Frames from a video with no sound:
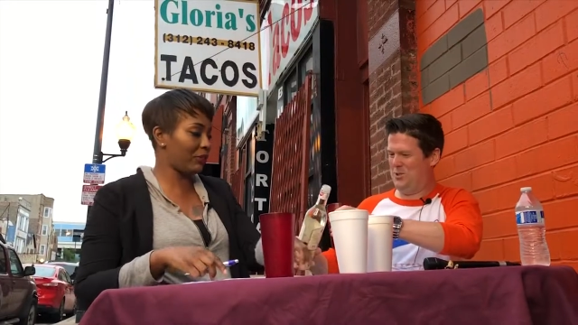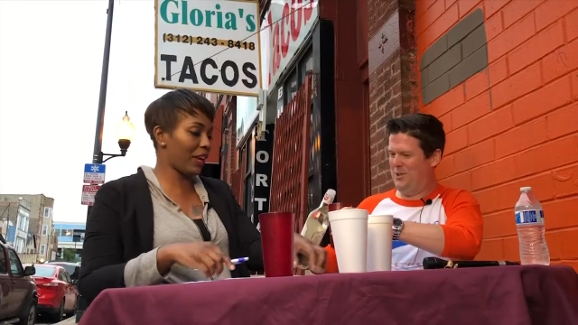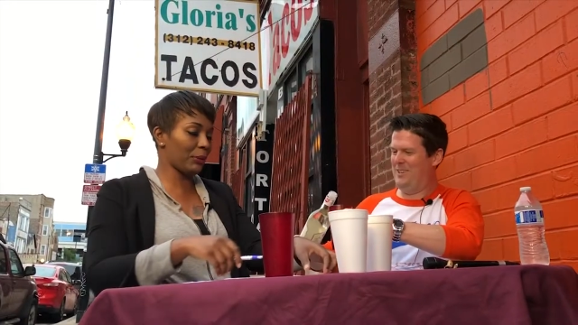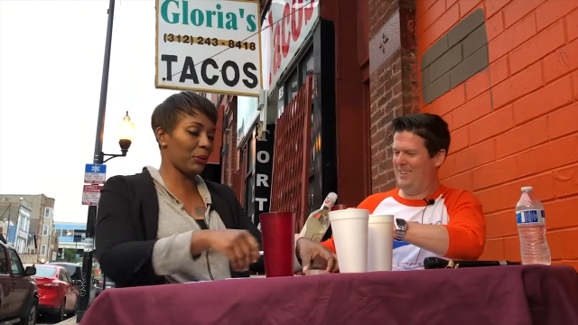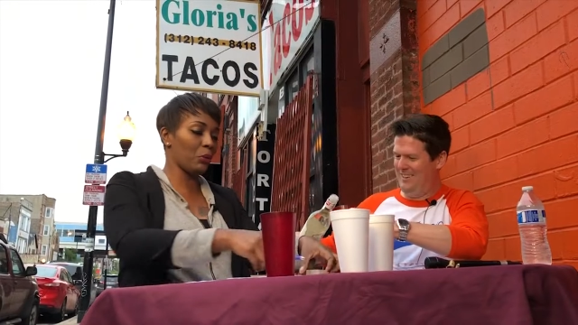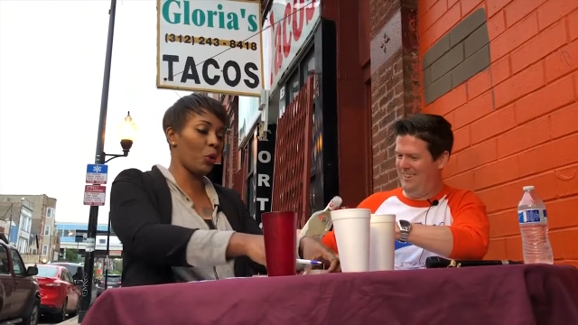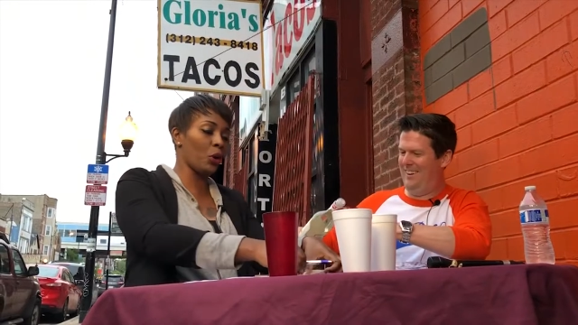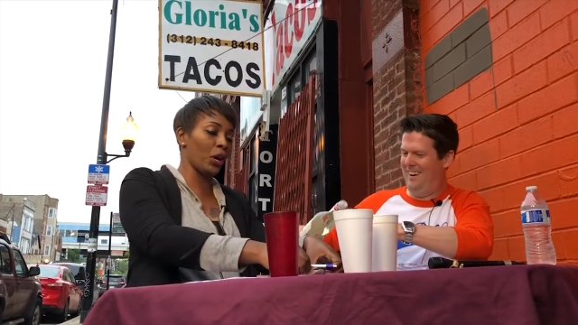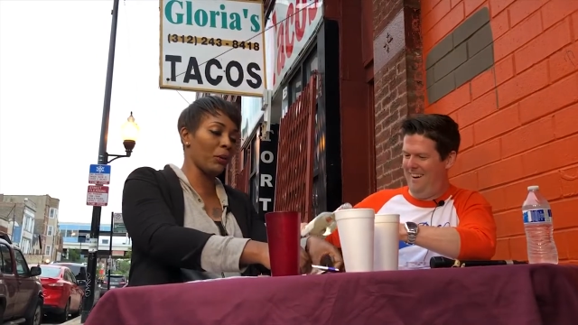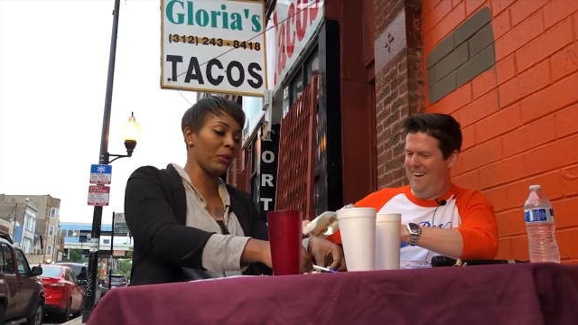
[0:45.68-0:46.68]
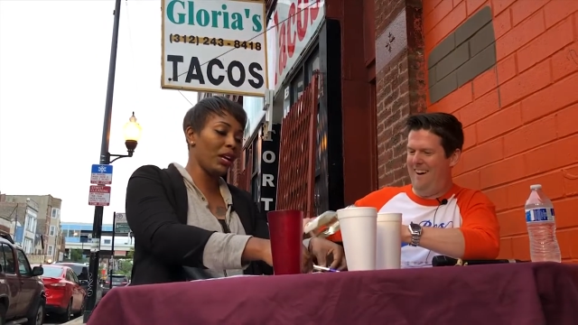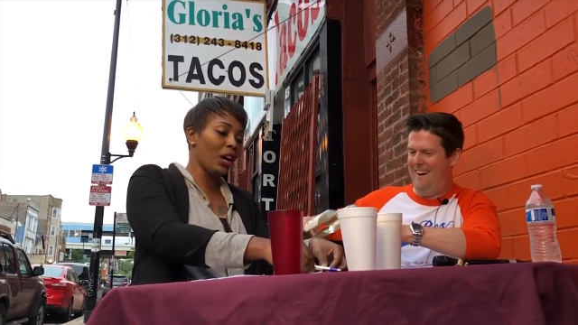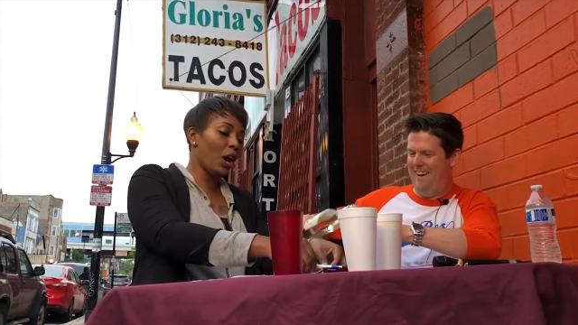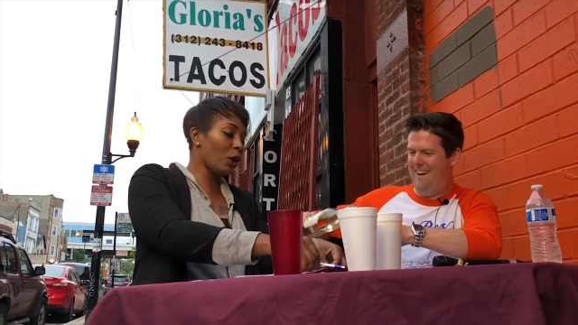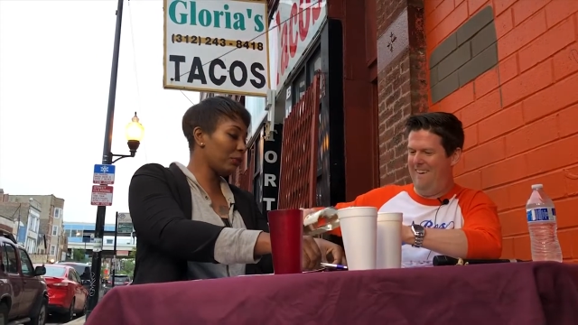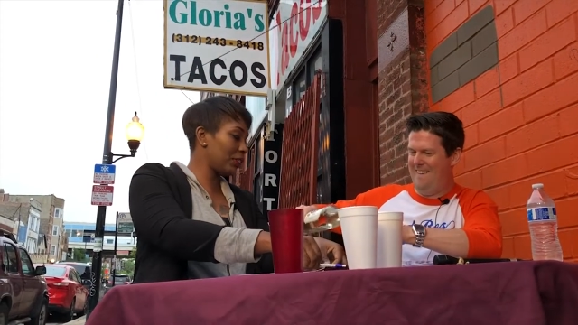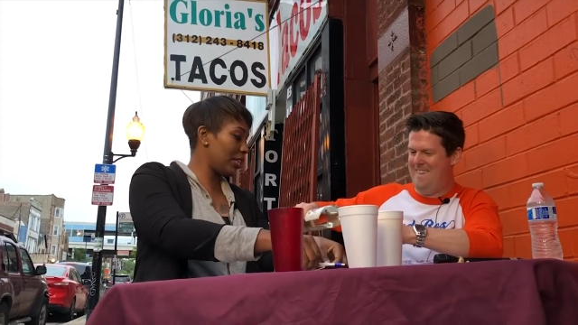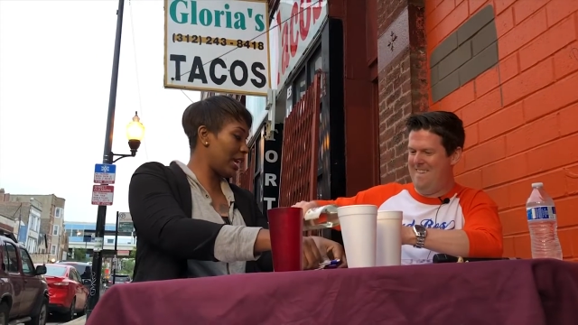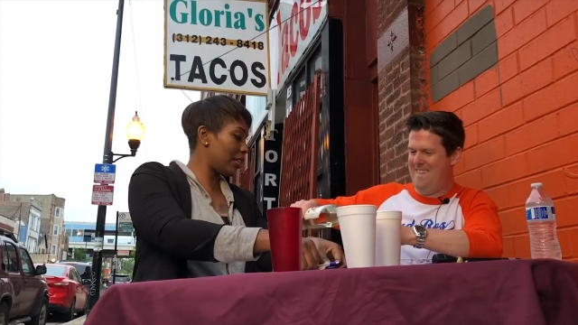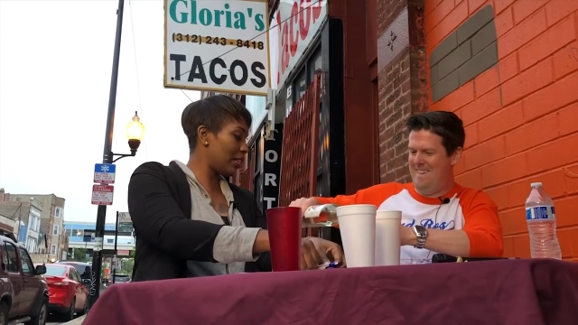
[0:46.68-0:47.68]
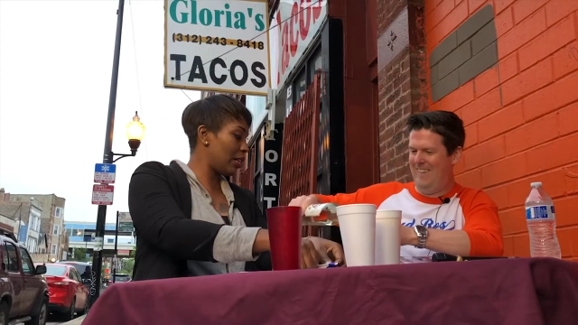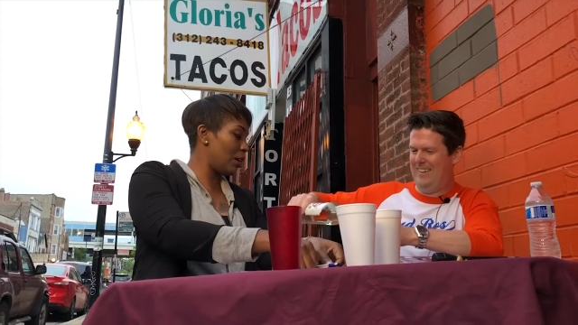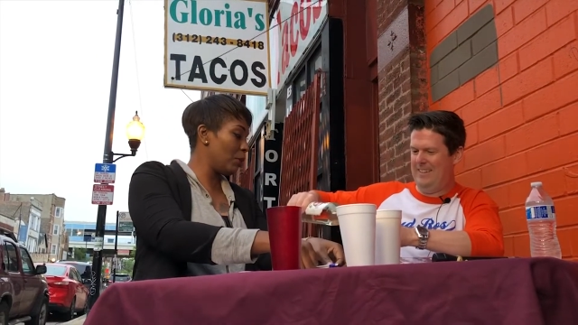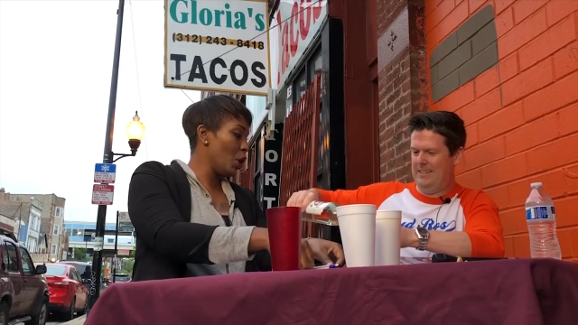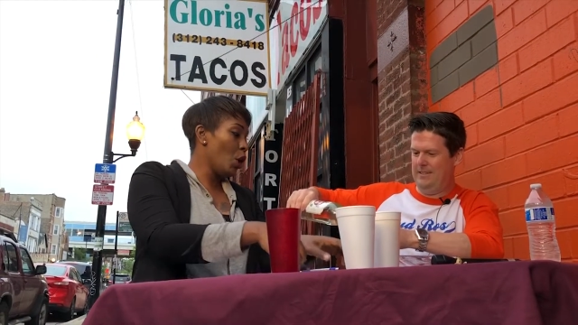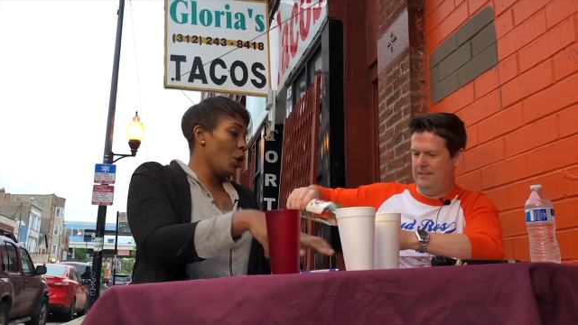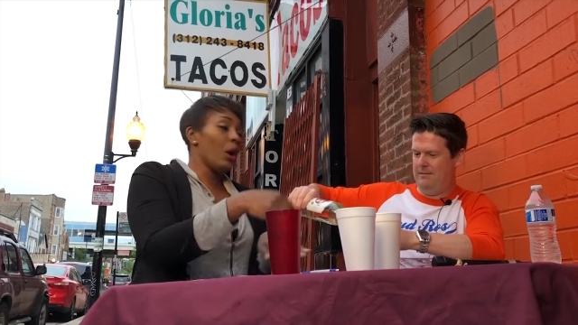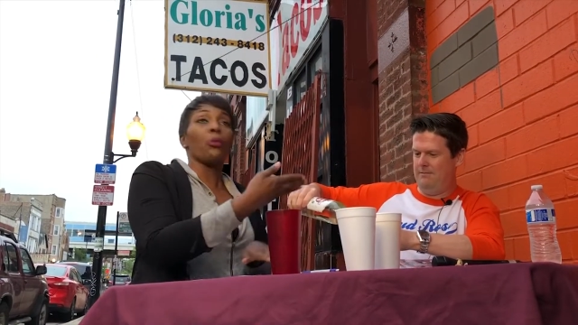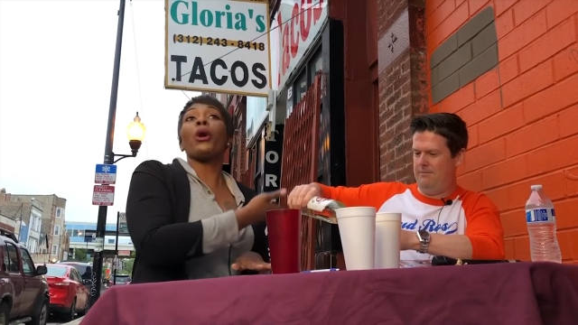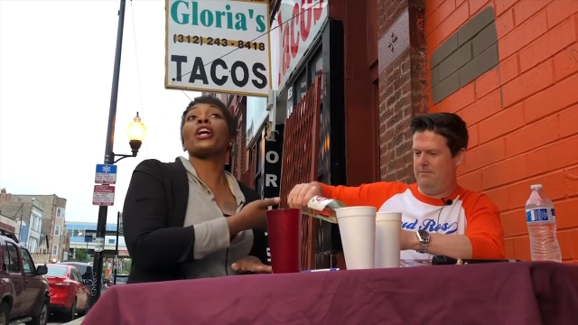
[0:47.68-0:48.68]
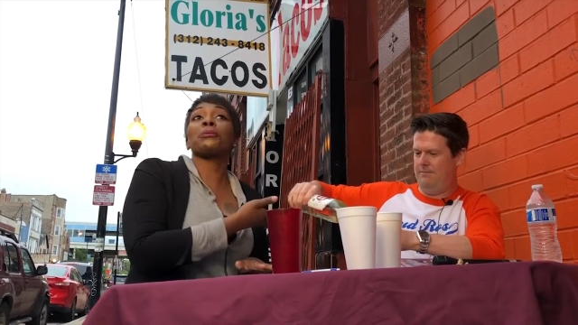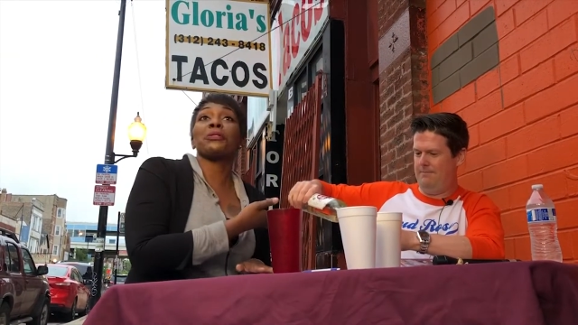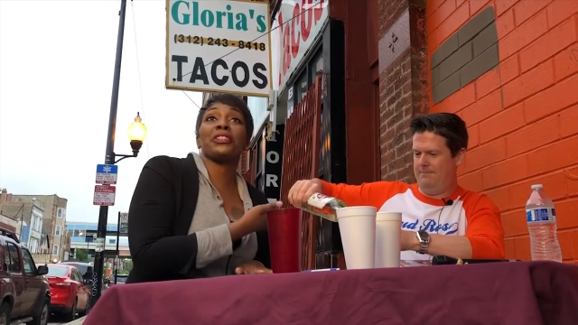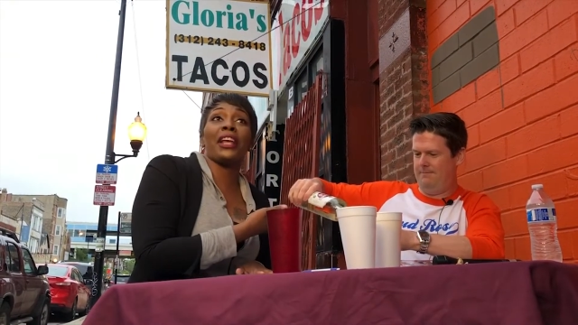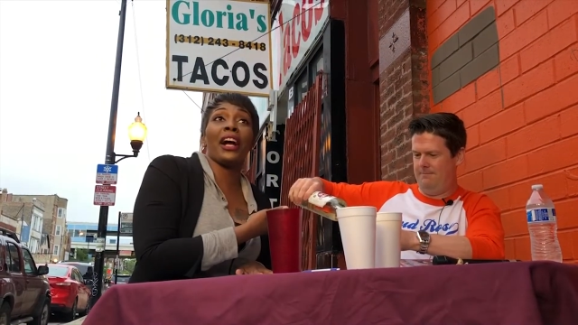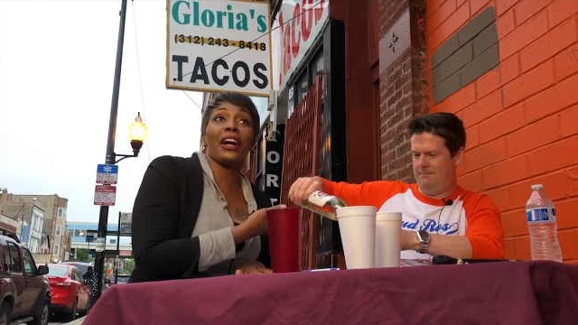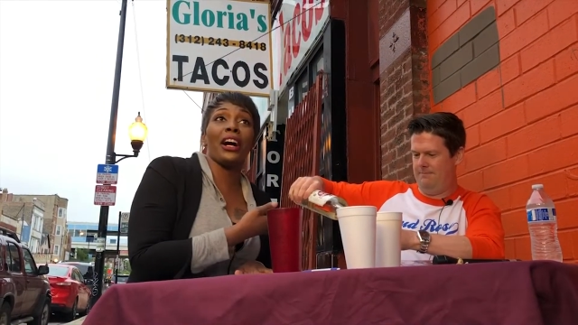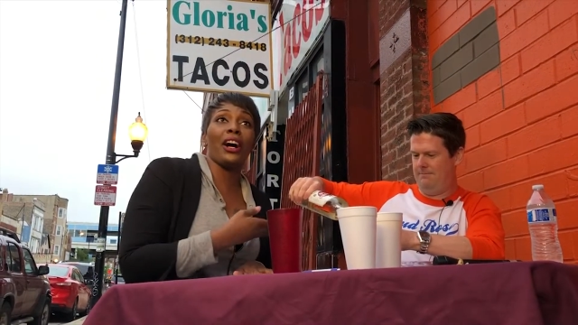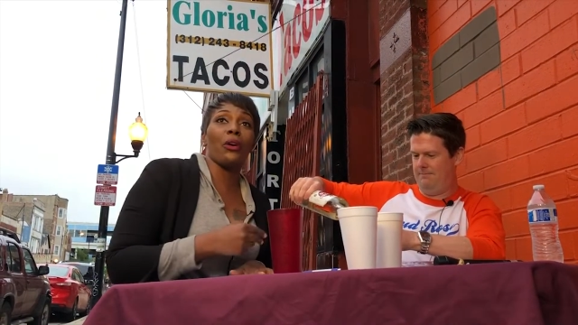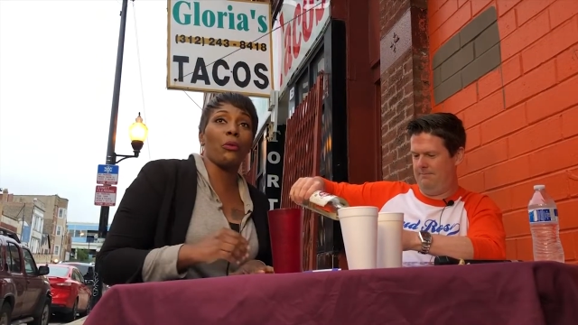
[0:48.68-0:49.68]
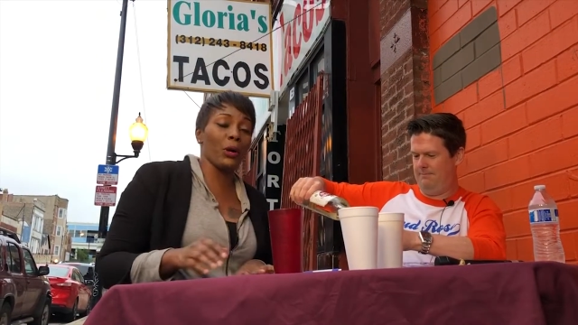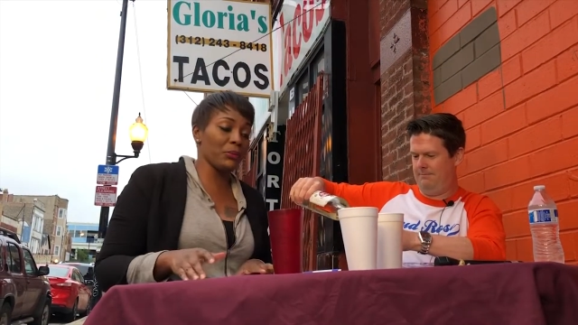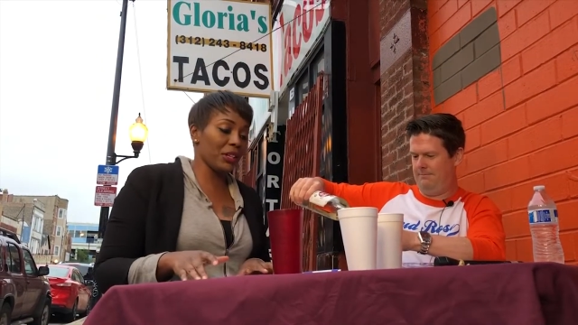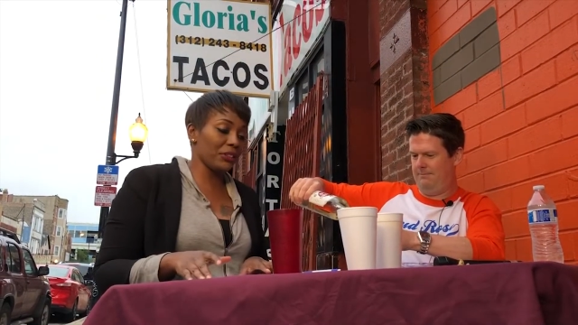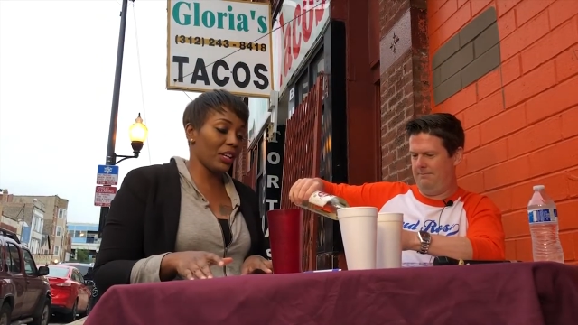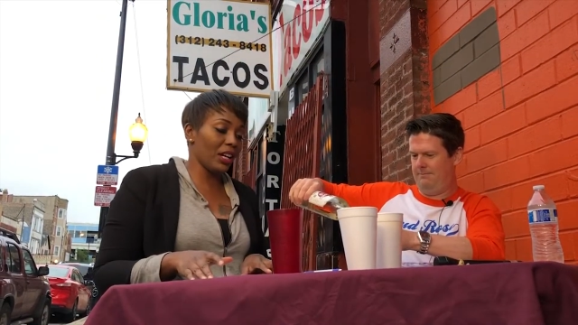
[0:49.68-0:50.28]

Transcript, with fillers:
Speaker 1: It was sure. very warm. Uh -huh. Hopefully that um, 100% alcohol warms us